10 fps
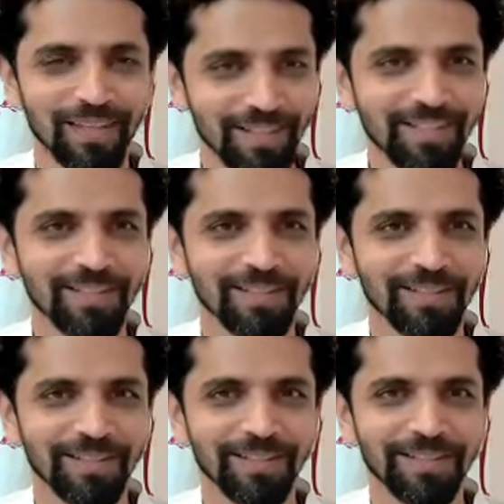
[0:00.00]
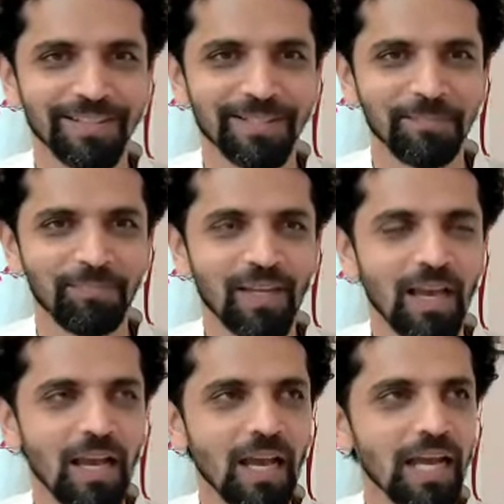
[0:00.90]
It isn't it?
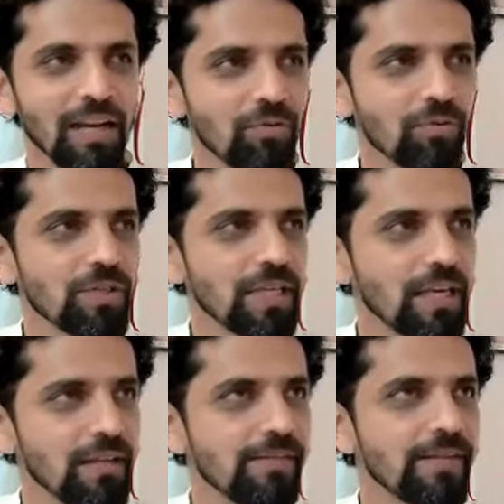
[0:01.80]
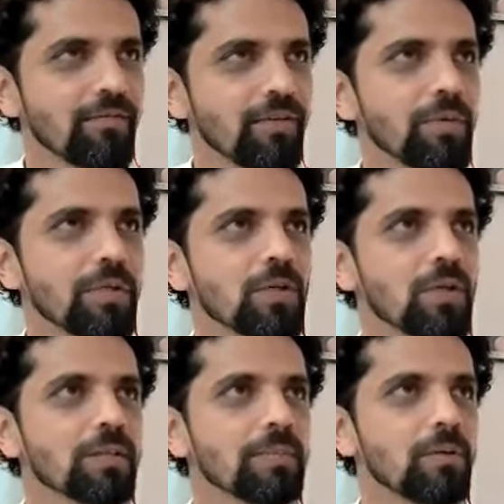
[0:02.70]
And if you see anything when we
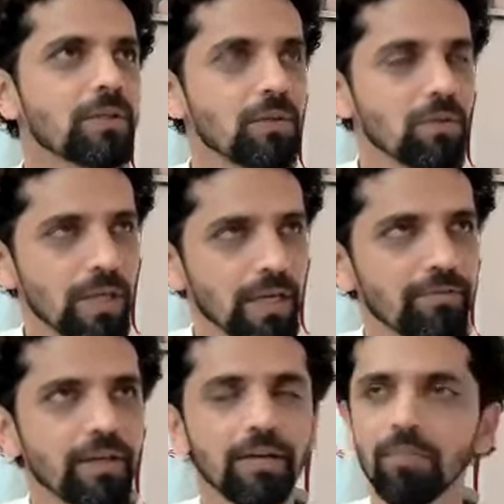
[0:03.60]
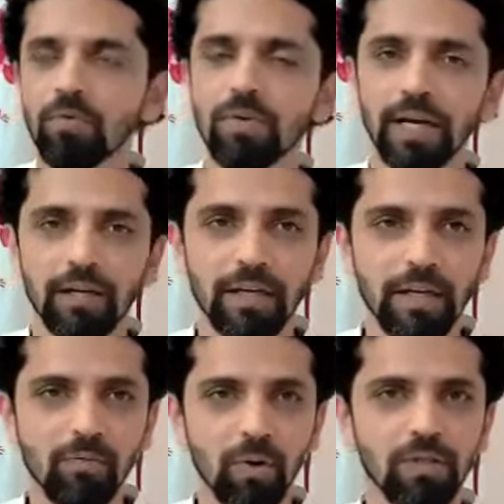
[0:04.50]
talk about, okay, if I remove, I
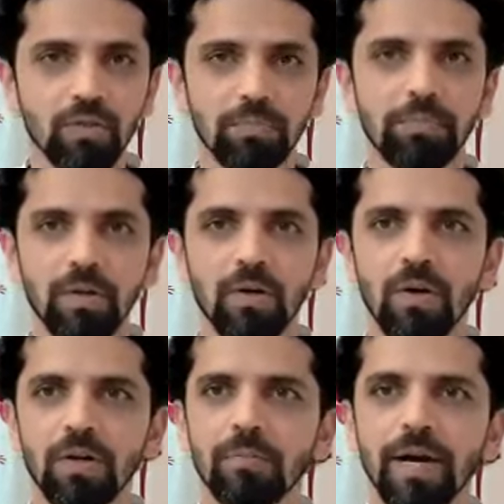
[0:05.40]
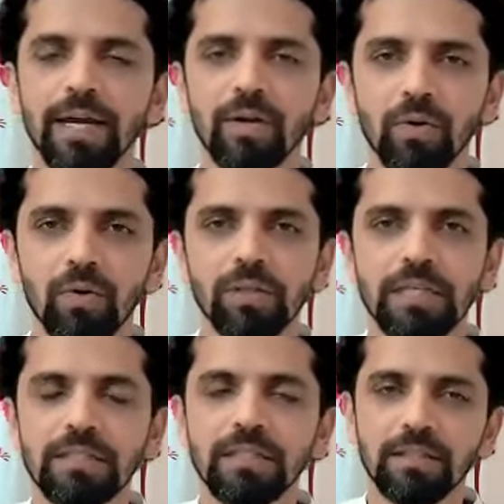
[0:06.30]
really want to be on my own.
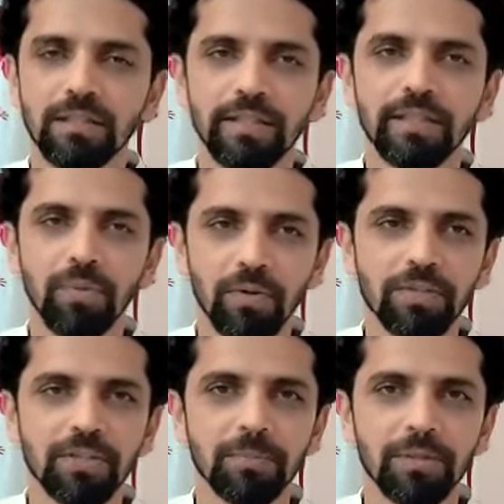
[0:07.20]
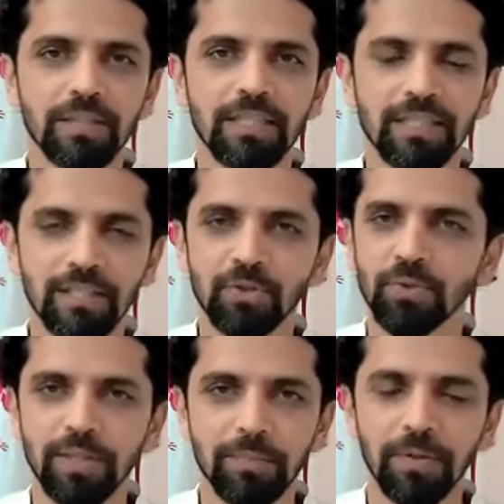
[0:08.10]
Is it really possible? Is it
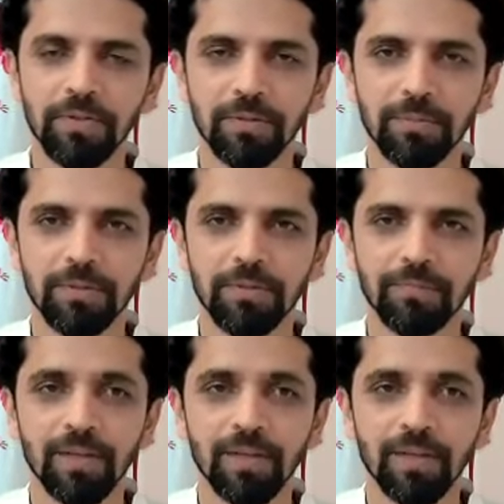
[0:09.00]
truly possible?